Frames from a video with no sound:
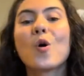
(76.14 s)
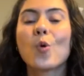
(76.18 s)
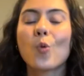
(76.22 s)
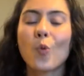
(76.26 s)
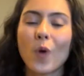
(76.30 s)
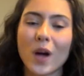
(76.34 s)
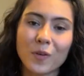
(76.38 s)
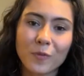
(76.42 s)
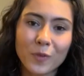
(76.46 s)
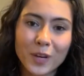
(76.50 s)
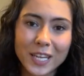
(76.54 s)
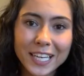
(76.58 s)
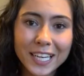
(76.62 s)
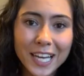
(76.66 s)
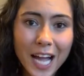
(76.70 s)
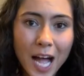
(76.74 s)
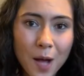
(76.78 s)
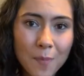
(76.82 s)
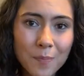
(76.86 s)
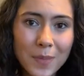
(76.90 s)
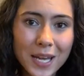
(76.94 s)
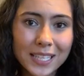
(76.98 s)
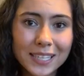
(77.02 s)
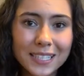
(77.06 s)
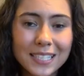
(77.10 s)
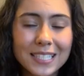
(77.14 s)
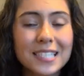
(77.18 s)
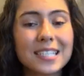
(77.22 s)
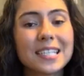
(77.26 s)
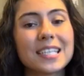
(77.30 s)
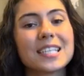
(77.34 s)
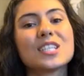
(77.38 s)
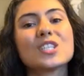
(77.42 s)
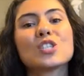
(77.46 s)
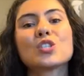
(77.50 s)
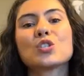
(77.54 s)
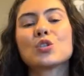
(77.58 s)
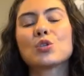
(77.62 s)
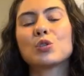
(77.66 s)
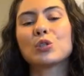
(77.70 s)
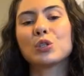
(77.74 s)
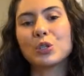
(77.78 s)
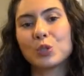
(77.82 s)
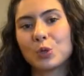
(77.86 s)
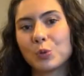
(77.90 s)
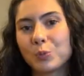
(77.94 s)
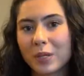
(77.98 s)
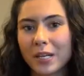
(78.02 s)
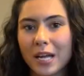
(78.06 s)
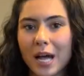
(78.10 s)
One way to combat this is to
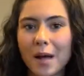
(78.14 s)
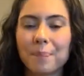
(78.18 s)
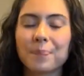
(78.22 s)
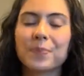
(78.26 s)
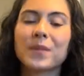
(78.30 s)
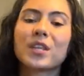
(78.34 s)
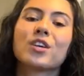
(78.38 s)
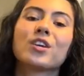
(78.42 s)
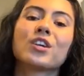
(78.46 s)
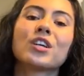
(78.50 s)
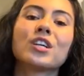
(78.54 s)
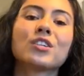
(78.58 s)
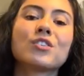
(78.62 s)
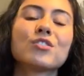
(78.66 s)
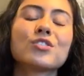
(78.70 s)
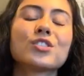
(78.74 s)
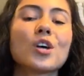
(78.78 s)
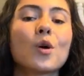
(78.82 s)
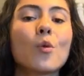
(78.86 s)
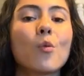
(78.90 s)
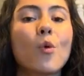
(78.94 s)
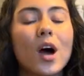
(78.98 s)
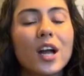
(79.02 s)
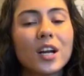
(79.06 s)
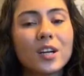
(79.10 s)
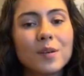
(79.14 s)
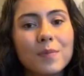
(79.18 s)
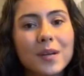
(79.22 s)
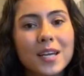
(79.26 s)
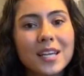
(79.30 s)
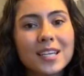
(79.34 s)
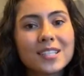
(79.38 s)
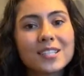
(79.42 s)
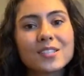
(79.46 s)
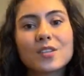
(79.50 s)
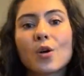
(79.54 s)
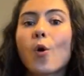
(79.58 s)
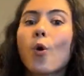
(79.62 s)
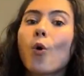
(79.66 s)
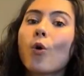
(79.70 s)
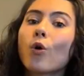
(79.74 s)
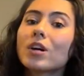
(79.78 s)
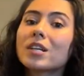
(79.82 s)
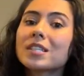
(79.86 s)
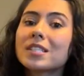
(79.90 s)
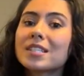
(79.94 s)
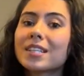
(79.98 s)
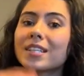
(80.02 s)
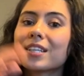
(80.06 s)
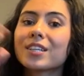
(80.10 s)
lube it up. You can use a water-based
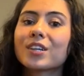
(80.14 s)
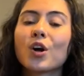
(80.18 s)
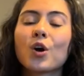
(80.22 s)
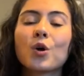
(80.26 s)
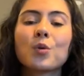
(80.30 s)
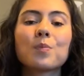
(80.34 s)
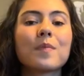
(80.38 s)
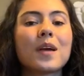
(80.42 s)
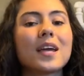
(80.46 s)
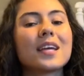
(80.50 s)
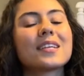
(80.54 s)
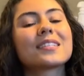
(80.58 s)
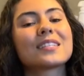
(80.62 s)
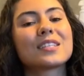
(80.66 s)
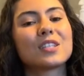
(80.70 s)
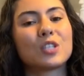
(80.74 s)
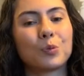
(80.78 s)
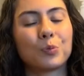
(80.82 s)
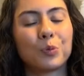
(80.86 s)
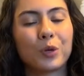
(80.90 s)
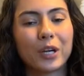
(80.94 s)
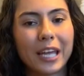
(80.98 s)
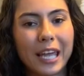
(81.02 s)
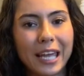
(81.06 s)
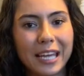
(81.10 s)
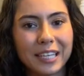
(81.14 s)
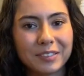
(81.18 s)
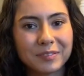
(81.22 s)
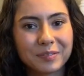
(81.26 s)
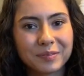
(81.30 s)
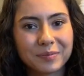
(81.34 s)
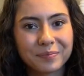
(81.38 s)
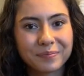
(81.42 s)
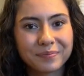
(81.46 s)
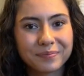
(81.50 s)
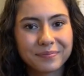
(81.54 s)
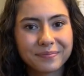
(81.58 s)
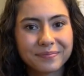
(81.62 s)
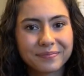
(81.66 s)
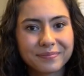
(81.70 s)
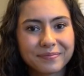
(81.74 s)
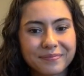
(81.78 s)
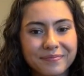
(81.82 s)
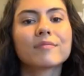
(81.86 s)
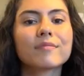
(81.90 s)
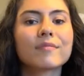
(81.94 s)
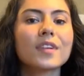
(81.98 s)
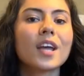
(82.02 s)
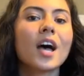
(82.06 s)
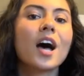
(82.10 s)
or silicone-based lubricant.
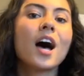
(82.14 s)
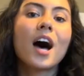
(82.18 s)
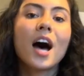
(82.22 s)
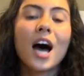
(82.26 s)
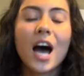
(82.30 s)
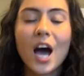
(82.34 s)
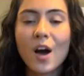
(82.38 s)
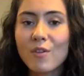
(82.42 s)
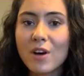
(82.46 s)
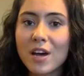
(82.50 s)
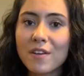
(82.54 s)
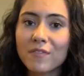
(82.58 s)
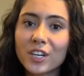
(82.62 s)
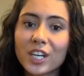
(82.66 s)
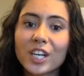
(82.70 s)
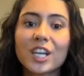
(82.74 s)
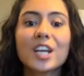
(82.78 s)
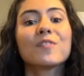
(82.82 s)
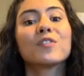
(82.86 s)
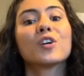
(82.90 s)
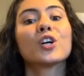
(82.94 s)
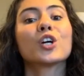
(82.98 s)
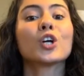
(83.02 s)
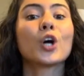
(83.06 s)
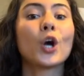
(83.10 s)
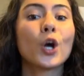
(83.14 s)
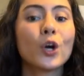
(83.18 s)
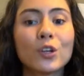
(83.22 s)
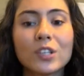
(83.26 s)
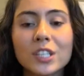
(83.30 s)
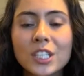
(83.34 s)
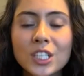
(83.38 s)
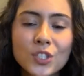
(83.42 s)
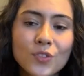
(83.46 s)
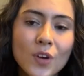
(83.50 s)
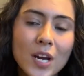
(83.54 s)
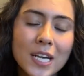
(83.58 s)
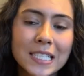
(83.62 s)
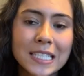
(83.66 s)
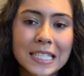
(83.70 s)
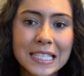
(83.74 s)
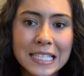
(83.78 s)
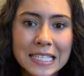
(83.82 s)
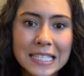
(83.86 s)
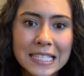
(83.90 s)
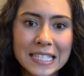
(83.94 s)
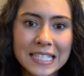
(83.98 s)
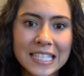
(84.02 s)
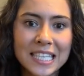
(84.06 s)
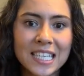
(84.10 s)
However, if you're currently trying to
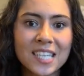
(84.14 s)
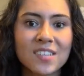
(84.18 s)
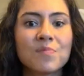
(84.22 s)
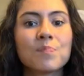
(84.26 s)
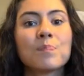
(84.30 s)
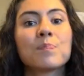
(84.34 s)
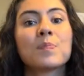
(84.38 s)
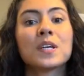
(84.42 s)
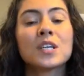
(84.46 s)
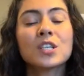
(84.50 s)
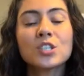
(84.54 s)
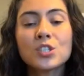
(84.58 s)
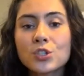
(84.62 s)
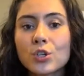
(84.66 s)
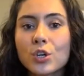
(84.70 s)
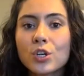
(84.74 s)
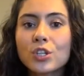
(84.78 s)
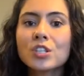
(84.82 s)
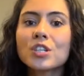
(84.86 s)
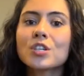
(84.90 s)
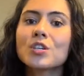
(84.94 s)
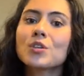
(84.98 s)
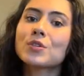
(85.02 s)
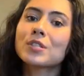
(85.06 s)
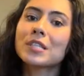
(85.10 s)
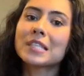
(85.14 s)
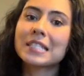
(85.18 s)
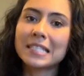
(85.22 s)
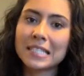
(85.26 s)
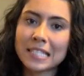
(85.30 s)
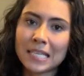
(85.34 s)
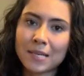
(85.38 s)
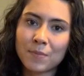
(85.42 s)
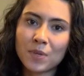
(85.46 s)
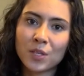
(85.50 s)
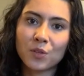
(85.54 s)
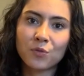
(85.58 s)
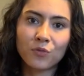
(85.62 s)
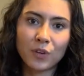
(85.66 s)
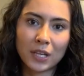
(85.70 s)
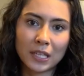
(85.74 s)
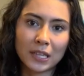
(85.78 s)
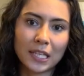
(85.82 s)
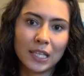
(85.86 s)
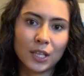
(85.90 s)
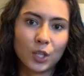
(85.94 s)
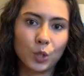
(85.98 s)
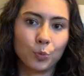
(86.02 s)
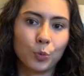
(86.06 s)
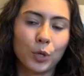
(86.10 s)
conceive, be sure to use a
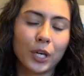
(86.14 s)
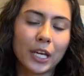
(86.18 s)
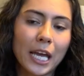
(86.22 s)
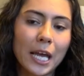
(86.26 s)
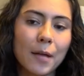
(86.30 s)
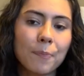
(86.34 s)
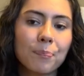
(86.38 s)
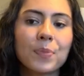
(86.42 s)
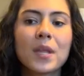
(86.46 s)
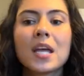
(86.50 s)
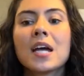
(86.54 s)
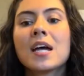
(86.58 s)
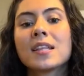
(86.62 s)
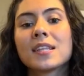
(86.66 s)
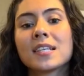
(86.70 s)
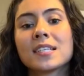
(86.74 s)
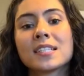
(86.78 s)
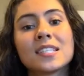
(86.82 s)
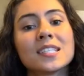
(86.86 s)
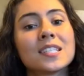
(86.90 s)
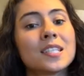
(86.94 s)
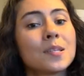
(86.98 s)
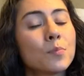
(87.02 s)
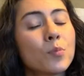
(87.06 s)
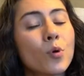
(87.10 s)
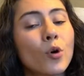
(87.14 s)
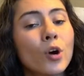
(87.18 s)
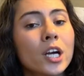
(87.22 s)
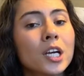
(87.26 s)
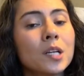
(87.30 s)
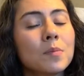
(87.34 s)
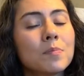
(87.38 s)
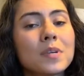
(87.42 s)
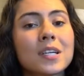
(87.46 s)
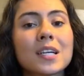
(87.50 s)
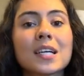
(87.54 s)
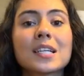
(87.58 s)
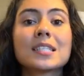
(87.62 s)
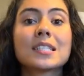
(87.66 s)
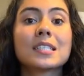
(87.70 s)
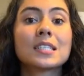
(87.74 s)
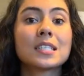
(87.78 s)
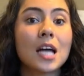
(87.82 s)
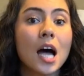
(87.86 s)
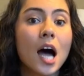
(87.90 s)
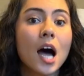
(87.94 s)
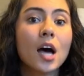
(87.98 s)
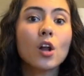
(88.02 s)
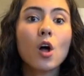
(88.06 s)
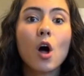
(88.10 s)
semen-friendly lubricant. This is important because
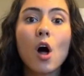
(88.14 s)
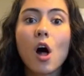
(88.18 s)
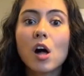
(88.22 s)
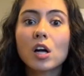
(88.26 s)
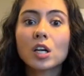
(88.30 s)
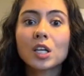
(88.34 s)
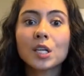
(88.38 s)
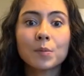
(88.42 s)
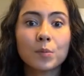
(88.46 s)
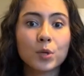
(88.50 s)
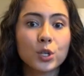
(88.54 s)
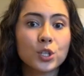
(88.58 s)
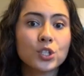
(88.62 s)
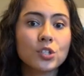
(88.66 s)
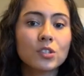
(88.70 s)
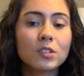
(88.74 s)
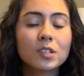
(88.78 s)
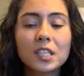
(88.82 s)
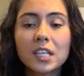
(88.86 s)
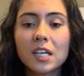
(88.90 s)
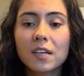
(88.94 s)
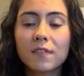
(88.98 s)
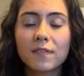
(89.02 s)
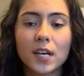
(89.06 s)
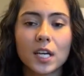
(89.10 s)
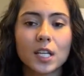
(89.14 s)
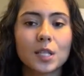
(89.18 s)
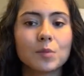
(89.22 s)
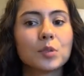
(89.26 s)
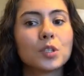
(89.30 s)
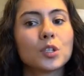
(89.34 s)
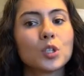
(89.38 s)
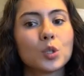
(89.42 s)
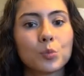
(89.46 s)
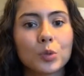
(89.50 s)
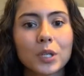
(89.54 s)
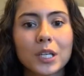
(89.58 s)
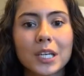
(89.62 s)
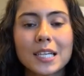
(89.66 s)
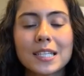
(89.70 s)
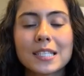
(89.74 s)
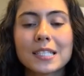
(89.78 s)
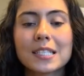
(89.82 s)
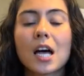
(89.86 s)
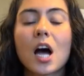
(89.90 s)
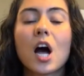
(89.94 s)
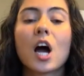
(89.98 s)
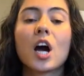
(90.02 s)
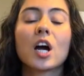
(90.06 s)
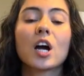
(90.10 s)
not all commercially available
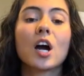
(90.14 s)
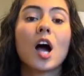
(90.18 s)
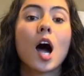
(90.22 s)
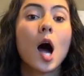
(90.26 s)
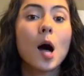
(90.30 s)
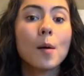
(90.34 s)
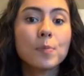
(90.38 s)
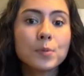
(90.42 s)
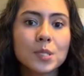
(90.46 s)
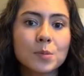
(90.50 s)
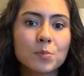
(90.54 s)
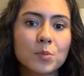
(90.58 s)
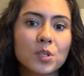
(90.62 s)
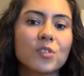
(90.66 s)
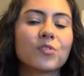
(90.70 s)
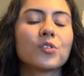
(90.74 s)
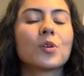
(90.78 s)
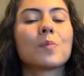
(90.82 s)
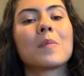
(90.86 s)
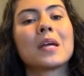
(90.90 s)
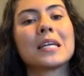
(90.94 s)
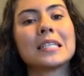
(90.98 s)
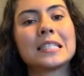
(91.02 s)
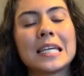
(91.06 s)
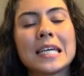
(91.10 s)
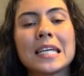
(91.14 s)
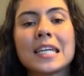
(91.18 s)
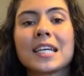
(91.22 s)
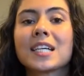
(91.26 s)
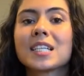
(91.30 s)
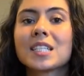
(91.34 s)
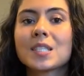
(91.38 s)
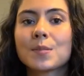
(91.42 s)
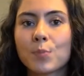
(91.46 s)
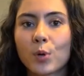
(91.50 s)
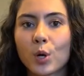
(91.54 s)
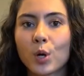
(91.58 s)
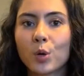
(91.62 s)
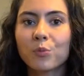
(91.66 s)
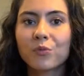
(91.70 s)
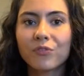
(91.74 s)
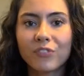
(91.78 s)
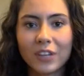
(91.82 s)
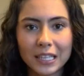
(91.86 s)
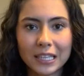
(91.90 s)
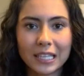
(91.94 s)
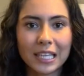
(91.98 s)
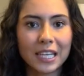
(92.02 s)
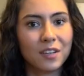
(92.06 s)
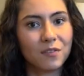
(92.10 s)
lubricants are optimal for maintaining a
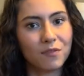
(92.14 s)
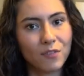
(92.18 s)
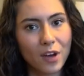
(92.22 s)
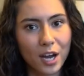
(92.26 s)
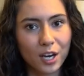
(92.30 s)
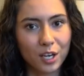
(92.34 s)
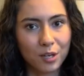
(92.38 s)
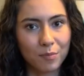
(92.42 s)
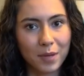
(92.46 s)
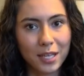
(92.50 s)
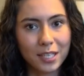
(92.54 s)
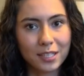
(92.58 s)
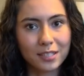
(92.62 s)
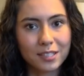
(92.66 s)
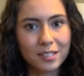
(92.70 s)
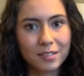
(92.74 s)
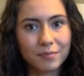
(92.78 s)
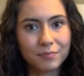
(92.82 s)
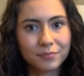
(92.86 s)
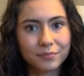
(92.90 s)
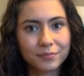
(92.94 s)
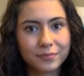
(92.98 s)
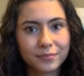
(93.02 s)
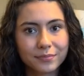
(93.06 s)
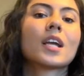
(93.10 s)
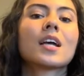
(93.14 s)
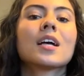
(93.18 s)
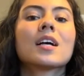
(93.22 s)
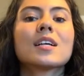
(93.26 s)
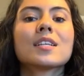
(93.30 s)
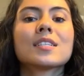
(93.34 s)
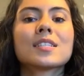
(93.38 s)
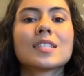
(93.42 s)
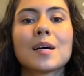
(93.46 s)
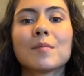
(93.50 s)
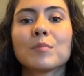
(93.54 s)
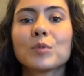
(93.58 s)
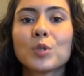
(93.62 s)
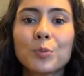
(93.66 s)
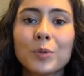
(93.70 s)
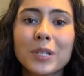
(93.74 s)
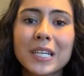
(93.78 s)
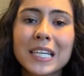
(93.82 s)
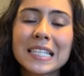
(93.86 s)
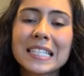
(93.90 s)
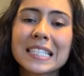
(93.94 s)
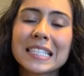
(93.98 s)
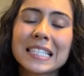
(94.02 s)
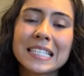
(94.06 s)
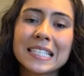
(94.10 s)
sperm-friendly environment. Some
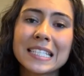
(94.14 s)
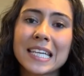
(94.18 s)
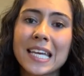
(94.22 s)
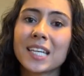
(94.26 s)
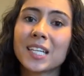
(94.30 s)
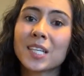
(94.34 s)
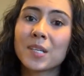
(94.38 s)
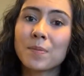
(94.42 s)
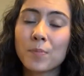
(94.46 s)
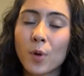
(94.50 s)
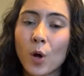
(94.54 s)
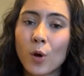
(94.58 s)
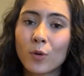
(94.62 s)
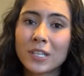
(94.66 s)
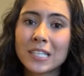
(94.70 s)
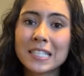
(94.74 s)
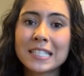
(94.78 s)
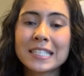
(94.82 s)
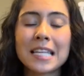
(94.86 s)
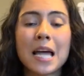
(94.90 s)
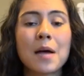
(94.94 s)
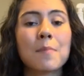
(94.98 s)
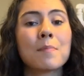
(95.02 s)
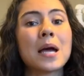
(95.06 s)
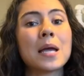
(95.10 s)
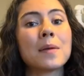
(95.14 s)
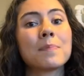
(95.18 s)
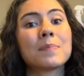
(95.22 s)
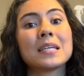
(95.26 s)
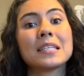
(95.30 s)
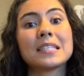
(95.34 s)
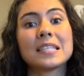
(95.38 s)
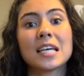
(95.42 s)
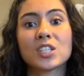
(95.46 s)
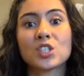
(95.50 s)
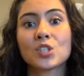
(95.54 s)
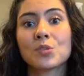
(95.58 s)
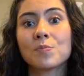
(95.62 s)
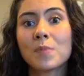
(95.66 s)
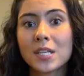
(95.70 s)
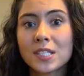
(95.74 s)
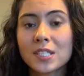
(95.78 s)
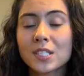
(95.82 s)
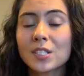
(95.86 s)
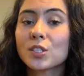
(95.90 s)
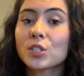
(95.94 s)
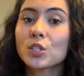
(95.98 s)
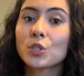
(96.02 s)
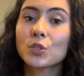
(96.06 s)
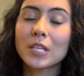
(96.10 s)
lubricants contain components that might be
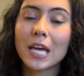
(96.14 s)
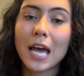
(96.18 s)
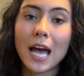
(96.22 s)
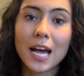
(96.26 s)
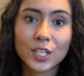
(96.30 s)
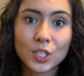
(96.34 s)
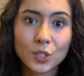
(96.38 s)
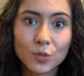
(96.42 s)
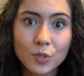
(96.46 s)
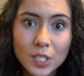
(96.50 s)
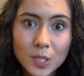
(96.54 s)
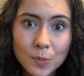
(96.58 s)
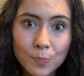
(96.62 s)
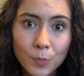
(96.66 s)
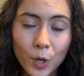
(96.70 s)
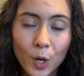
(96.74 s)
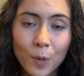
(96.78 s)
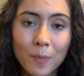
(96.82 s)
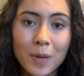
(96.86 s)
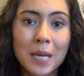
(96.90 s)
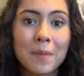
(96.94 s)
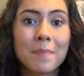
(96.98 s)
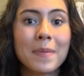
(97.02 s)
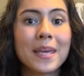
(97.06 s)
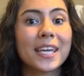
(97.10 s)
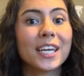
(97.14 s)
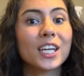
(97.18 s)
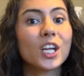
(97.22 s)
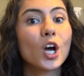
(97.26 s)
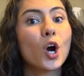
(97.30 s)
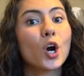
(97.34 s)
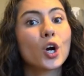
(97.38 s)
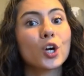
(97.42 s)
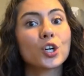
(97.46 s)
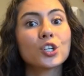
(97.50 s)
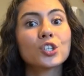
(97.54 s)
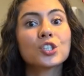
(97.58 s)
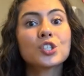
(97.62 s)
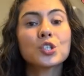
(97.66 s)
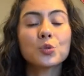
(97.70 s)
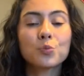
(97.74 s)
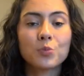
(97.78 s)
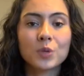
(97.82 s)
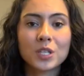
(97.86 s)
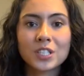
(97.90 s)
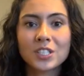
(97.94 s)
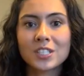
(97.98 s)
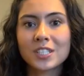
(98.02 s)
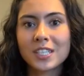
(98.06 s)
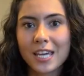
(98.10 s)
detrimental to the actual sperm and make it harder to
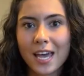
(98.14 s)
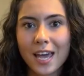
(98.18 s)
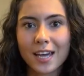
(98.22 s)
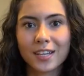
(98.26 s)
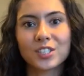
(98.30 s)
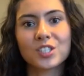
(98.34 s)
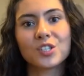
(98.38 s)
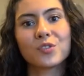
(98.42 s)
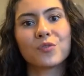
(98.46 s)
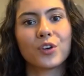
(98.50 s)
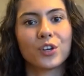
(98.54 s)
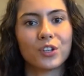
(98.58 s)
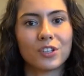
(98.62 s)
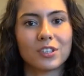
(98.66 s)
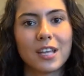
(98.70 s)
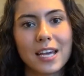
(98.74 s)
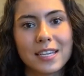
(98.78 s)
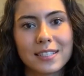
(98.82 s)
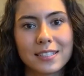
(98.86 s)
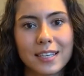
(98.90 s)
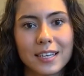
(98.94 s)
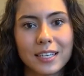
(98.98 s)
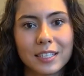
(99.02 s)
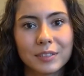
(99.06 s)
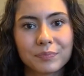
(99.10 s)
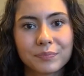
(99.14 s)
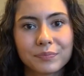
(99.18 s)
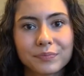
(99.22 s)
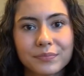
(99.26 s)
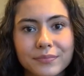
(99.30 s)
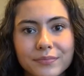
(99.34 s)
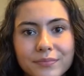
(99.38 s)
reach the egg to fertilize it.